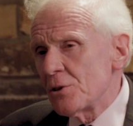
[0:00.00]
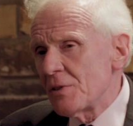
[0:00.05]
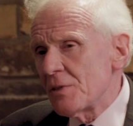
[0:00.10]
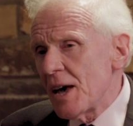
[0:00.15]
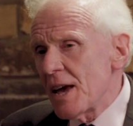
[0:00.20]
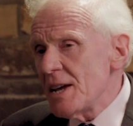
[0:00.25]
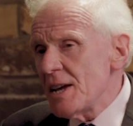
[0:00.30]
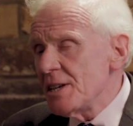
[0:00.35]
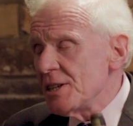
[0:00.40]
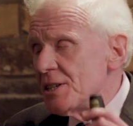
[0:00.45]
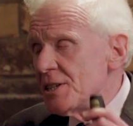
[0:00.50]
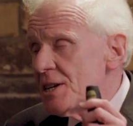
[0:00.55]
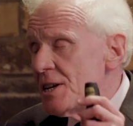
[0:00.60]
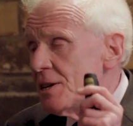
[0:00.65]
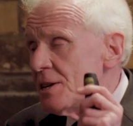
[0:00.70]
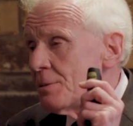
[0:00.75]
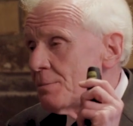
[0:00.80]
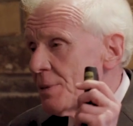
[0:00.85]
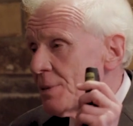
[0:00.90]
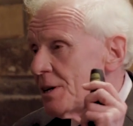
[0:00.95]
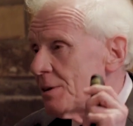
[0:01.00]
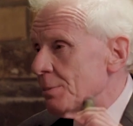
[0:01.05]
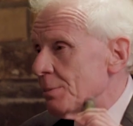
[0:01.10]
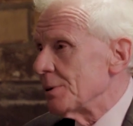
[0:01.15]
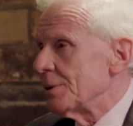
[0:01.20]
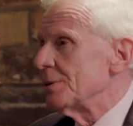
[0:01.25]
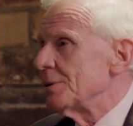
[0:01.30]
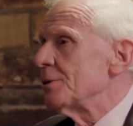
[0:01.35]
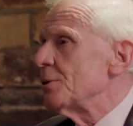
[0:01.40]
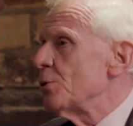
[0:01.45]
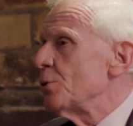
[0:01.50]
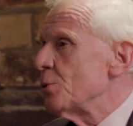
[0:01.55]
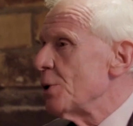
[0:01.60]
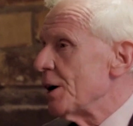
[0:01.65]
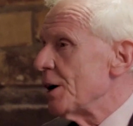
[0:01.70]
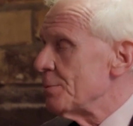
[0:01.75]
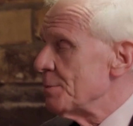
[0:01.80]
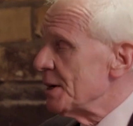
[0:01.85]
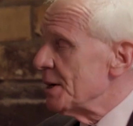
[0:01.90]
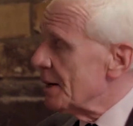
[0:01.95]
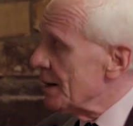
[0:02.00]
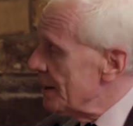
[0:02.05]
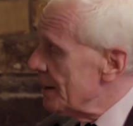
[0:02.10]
of 18 people who had been